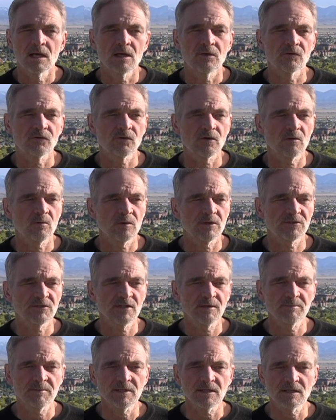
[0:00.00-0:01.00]
And so where
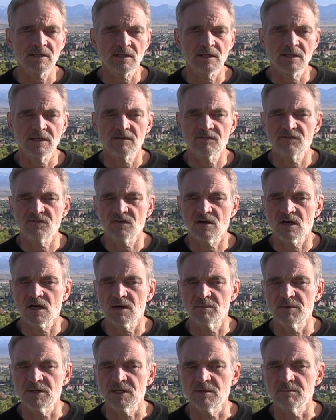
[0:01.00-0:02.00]
typically a
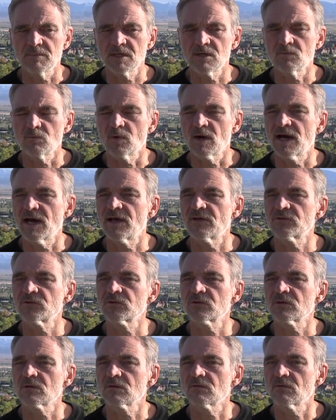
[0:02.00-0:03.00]
farm in the
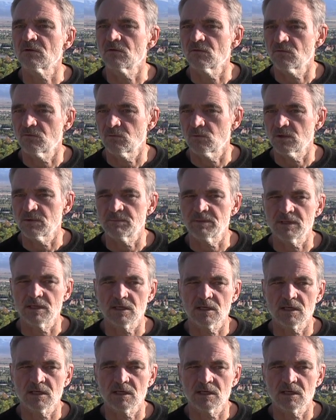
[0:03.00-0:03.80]
Midwest would be a